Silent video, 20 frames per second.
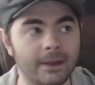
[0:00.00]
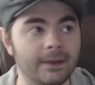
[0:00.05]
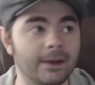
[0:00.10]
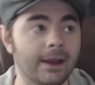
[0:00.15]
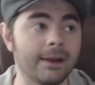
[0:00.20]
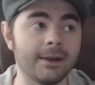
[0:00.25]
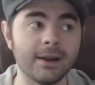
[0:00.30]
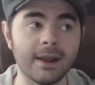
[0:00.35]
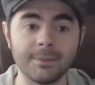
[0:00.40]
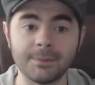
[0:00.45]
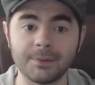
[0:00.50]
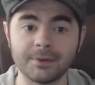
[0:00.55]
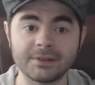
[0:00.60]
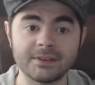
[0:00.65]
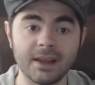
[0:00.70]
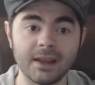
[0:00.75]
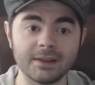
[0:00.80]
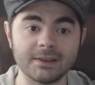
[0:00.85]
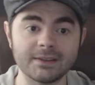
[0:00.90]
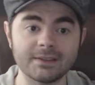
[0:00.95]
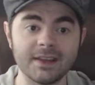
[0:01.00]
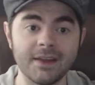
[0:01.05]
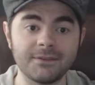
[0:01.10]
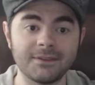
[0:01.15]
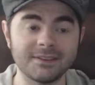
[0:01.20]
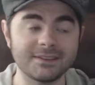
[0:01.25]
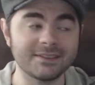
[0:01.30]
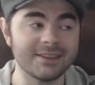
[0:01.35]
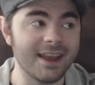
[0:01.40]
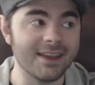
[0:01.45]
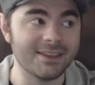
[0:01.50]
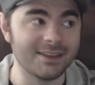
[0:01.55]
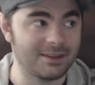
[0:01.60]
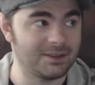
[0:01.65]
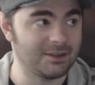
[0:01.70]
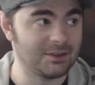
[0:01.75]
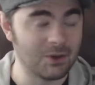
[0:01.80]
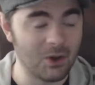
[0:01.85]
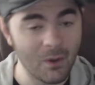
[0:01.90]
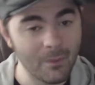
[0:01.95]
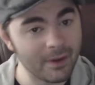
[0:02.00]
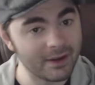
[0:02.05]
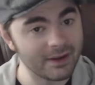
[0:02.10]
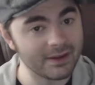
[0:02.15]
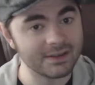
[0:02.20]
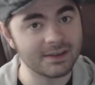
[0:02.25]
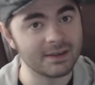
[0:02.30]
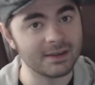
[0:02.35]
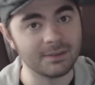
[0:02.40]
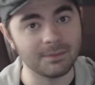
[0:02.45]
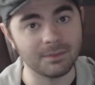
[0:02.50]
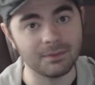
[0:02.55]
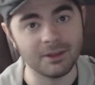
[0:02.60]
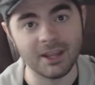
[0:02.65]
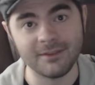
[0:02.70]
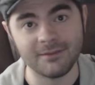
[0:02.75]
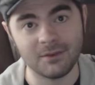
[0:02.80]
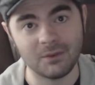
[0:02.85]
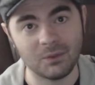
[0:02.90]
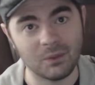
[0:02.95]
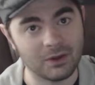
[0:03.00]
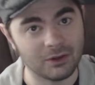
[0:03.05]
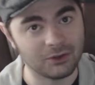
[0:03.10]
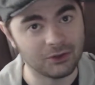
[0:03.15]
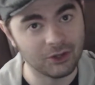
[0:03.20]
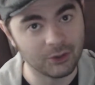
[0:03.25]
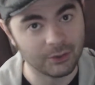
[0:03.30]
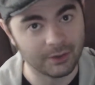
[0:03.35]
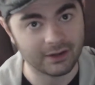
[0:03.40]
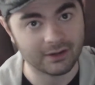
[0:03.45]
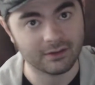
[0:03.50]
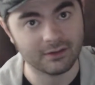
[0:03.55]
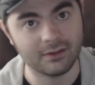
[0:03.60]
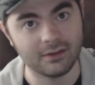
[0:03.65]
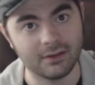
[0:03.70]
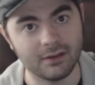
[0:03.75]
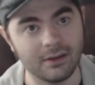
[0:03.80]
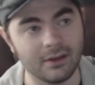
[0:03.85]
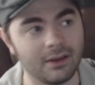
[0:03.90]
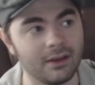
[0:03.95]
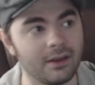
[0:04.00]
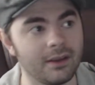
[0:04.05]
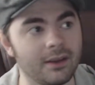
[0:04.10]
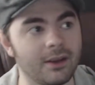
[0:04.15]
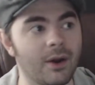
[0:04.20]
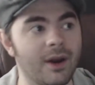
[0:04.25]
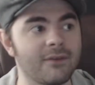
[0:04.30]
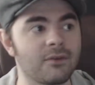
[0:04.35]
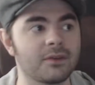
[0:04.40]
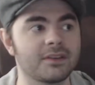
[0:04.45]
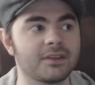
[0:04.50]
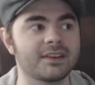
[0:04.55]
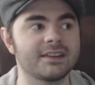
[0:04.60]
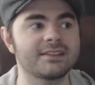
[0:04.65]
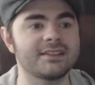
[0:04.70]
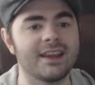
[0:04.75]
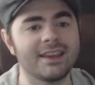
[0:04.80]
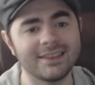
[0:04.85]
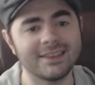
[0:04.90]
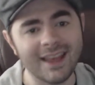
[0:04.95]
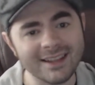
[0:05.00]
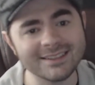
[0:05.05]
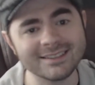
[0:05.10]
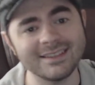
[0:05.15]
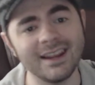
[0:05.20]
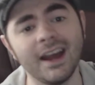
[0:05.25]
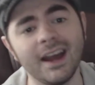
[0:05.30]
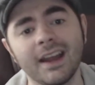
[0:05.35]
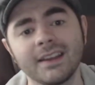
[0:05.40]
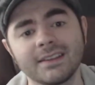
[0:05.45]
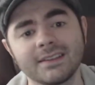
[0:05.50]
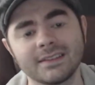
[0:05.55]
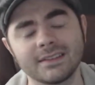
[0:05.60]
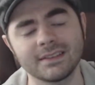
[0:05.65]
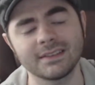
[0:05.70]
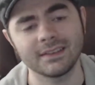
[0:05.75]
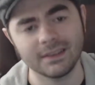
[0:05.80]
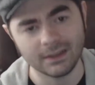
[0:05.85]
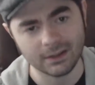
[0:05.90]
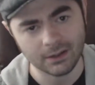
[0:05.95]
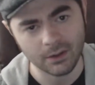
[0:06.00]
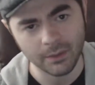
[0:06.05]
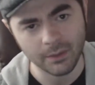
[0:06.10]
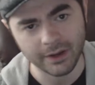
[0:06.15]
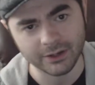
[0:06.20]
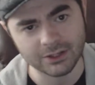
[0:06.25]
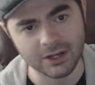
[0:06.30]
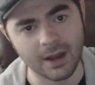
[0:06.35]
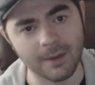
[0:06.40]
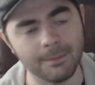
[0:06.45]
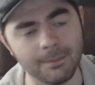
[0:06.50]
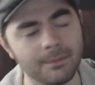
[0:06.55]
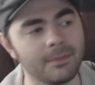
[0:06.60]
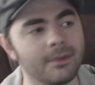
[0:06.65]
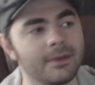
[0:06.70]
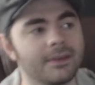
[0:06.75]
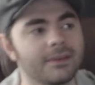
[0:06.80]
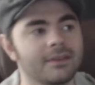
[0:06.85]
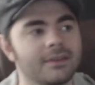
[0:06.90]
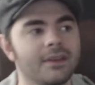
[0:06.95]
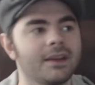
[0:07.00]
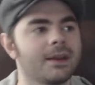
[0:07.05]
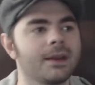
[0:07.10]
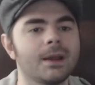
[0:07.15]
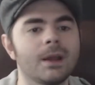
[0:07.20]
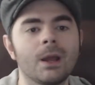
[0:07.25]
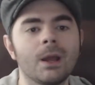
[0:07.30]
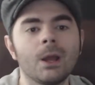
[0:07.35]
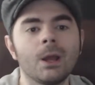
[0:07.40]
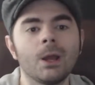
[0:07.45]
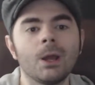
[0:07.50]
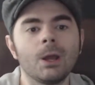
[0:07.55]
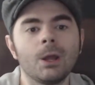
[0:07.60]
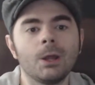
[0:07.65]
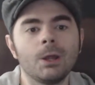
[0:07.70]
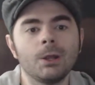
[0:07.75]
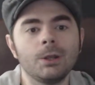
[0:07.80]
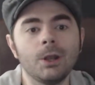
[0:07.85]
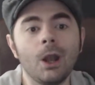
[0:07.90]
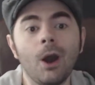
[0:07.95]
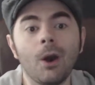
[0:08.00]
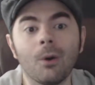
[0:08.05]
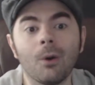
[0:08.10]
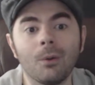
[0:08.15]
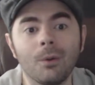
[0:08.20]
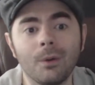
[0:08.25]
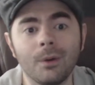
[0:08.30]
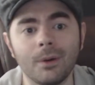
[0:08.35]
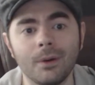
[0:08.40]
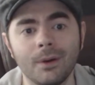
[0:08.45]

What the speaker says: 99% safe to say that nobody's gonna believe in what you're doing. You know, everyone's gonna say, that's nice, go get a job. It's like, no,